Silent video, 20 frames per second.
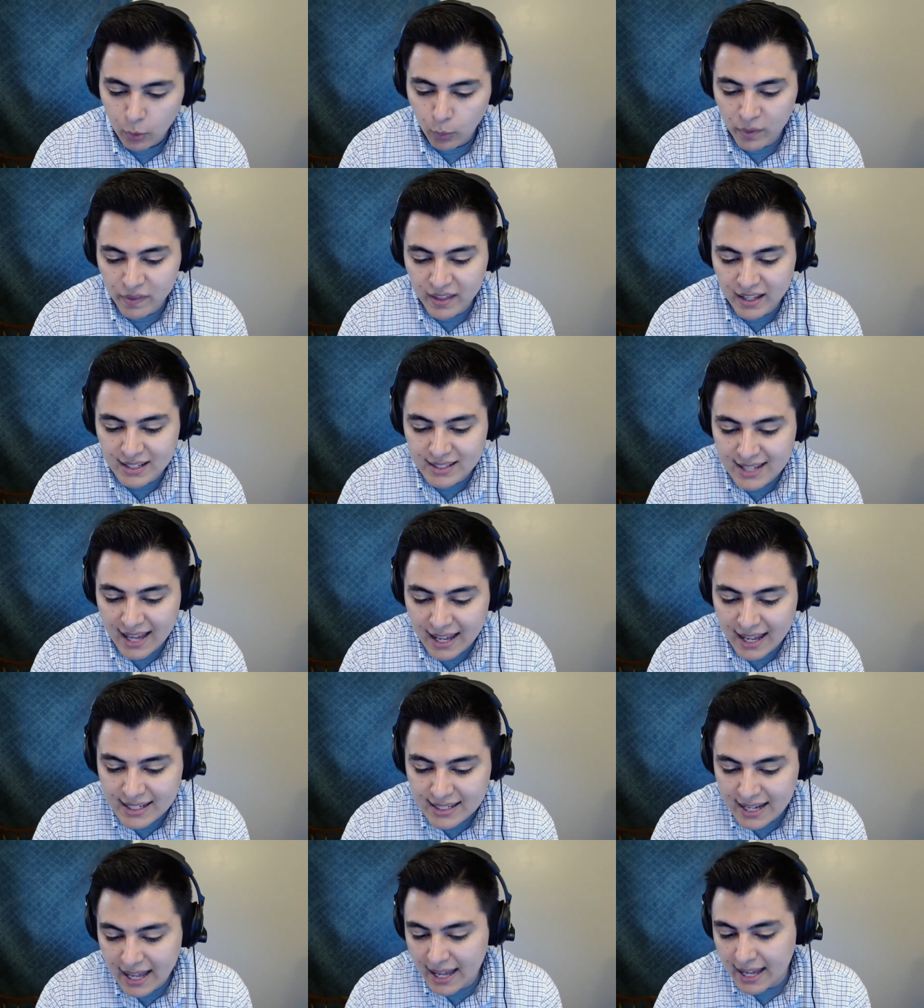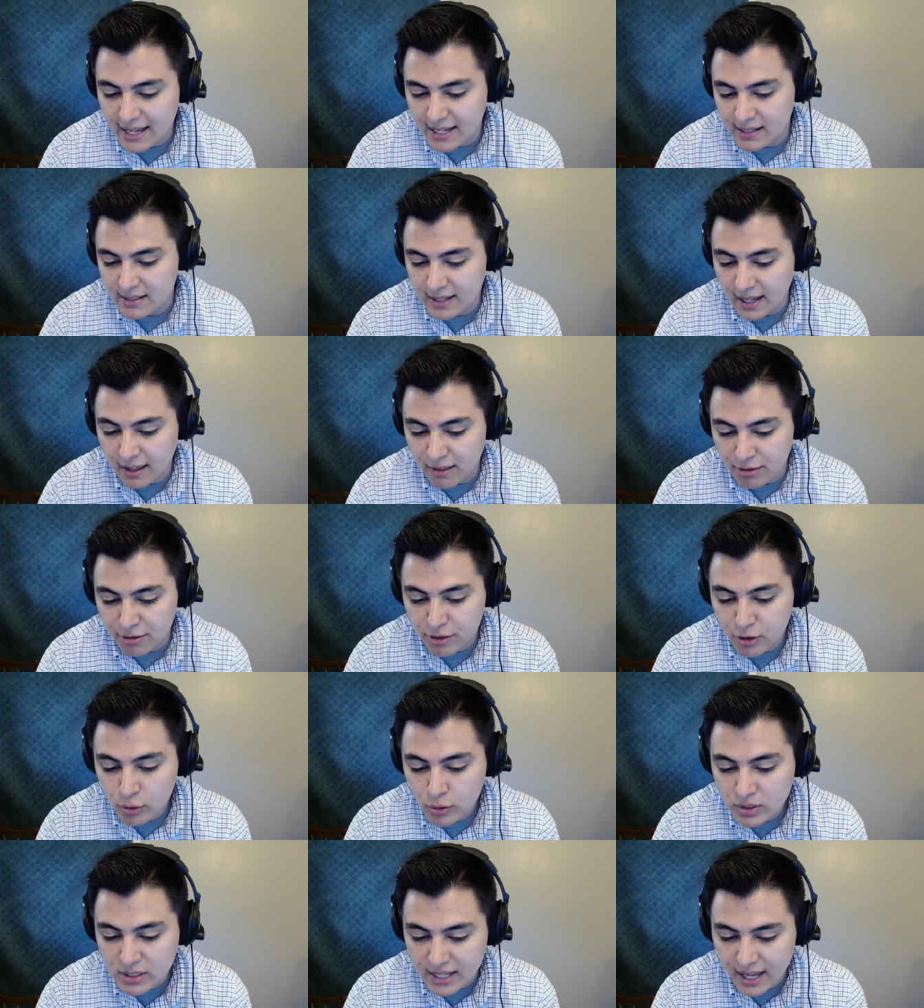Within 10 days,
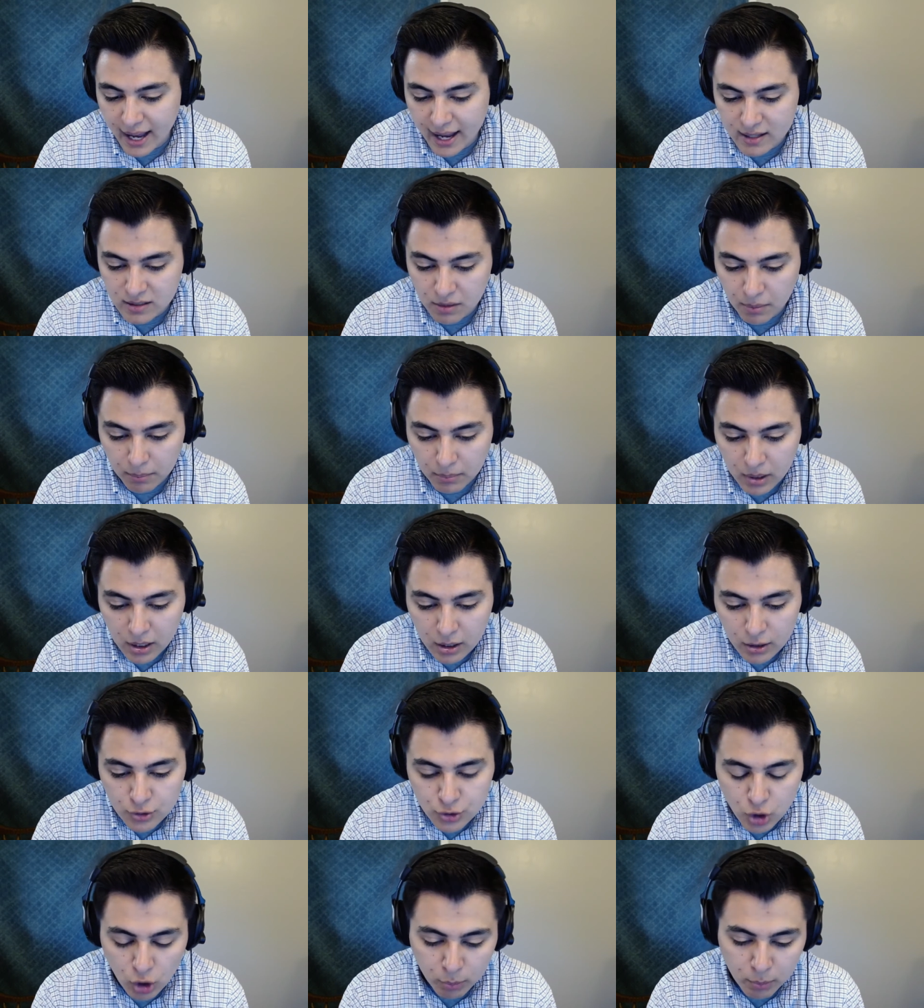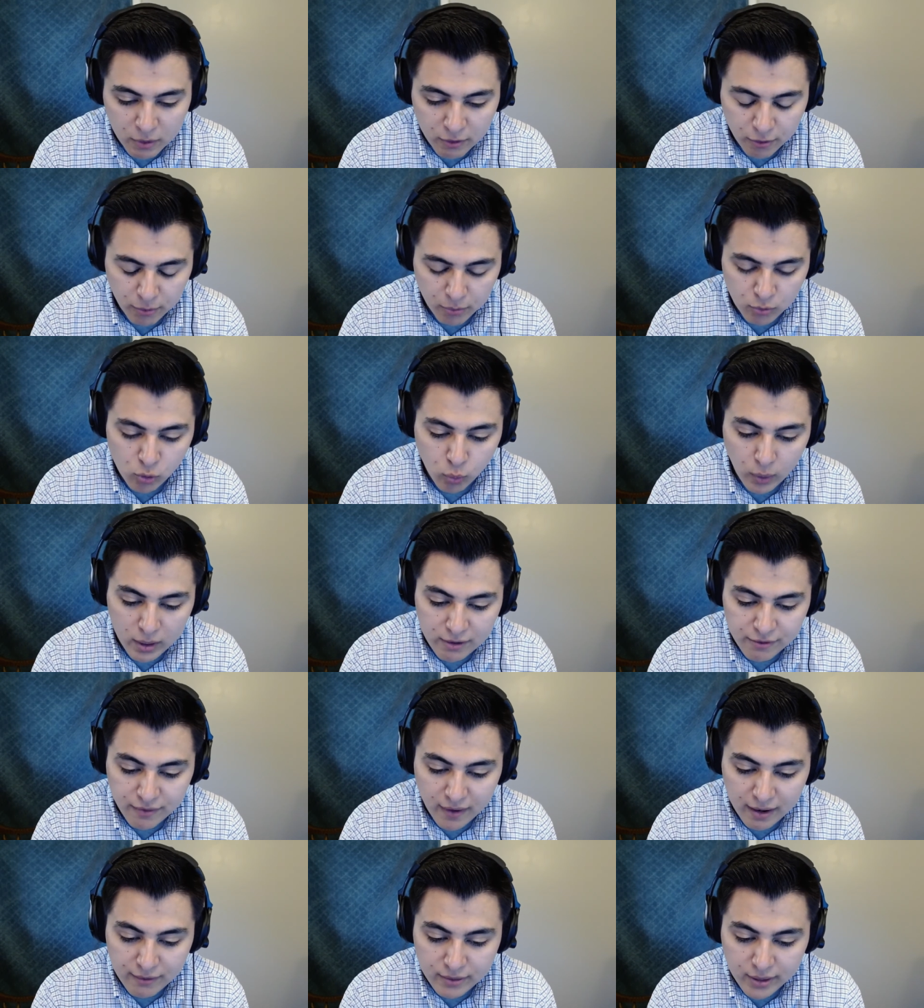enthusiasm took me from
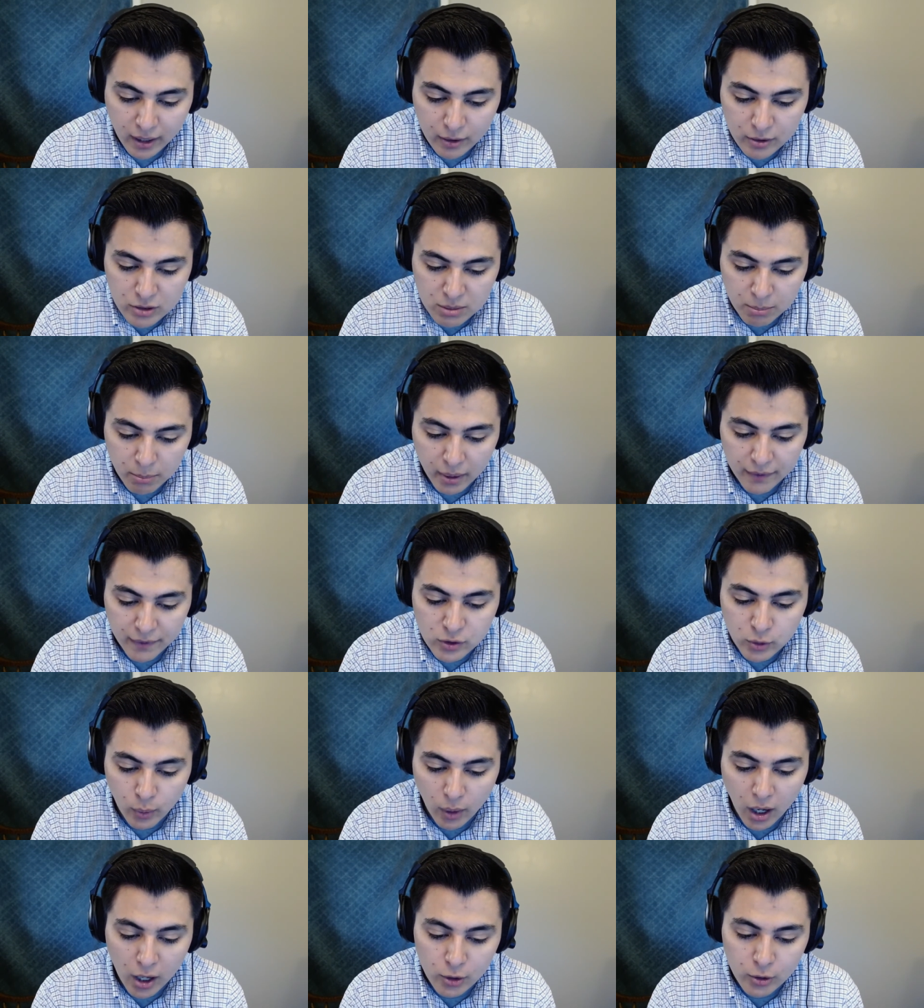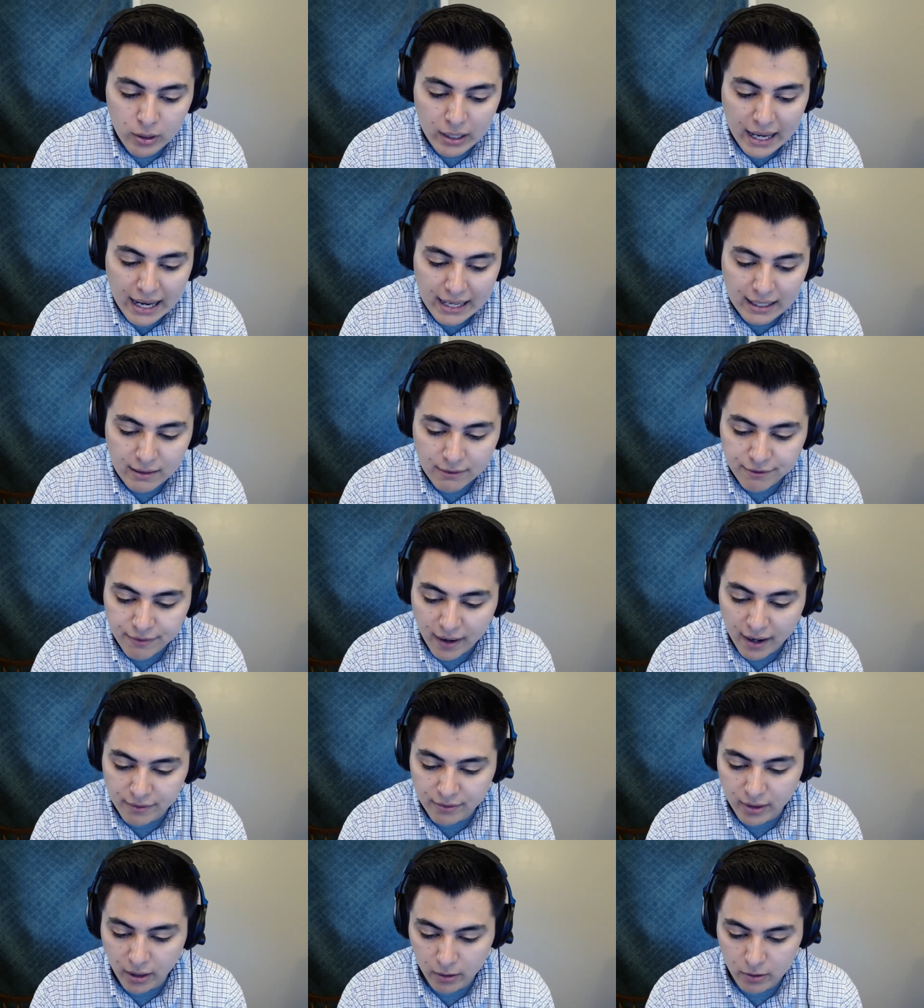$25 a month to
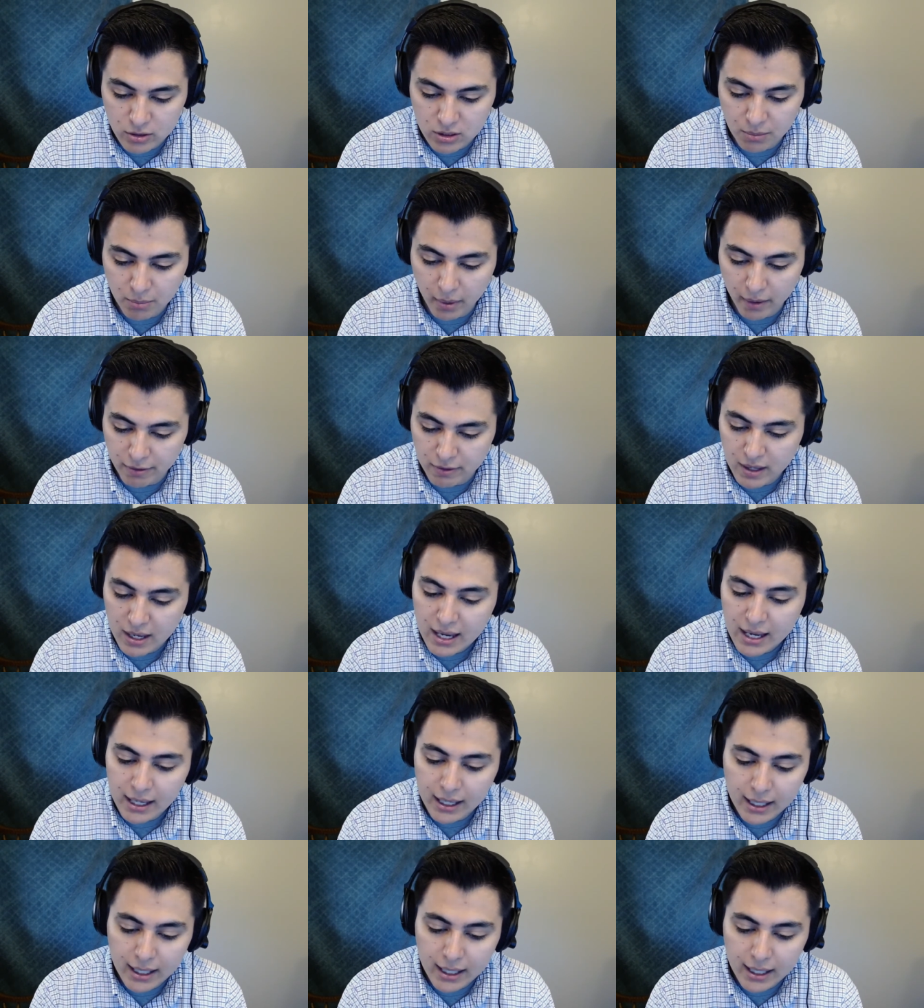$185 a month.